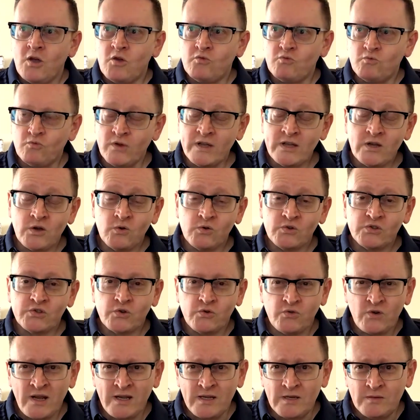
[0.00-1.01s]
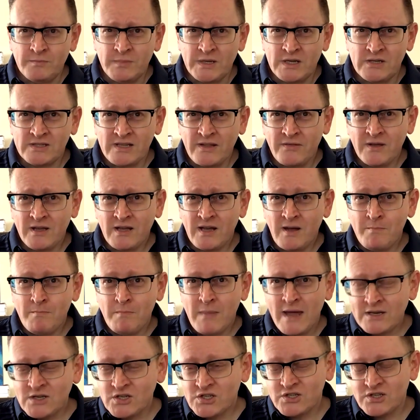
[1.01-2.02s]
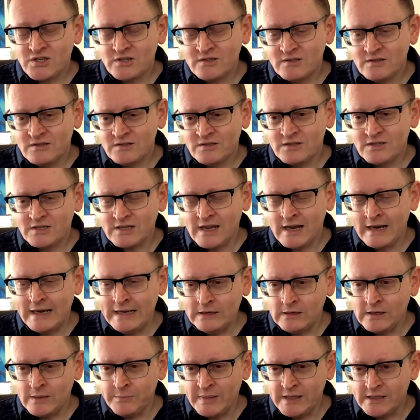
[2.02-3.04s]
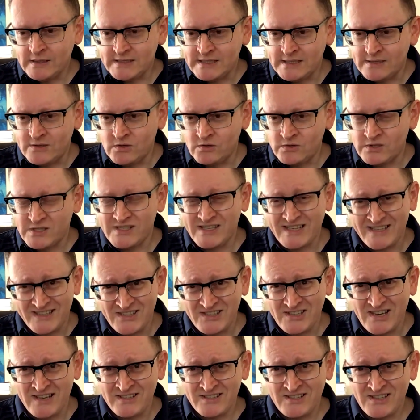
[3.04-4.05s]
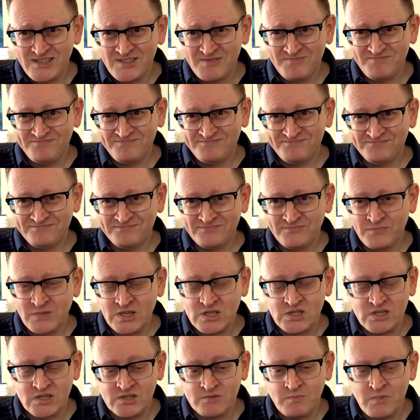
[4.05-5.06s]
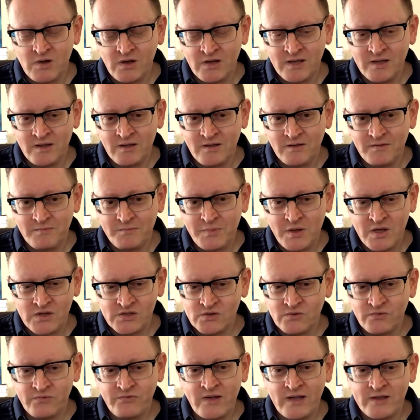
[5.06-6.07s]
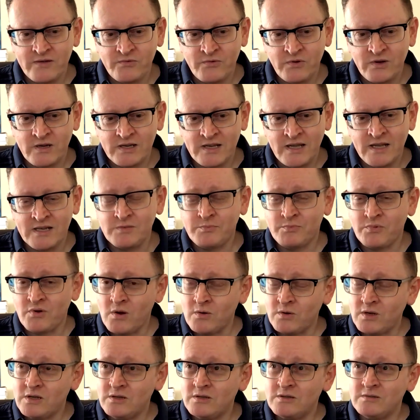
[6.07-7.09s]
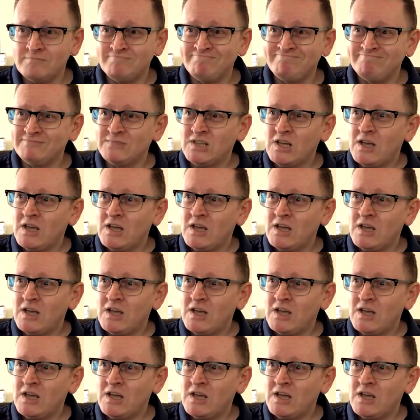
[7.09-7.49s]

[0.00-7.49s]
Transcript: Recall's great because I think I mentioned a little ability called Sixth Sense, which is my personal favourite. It's broken.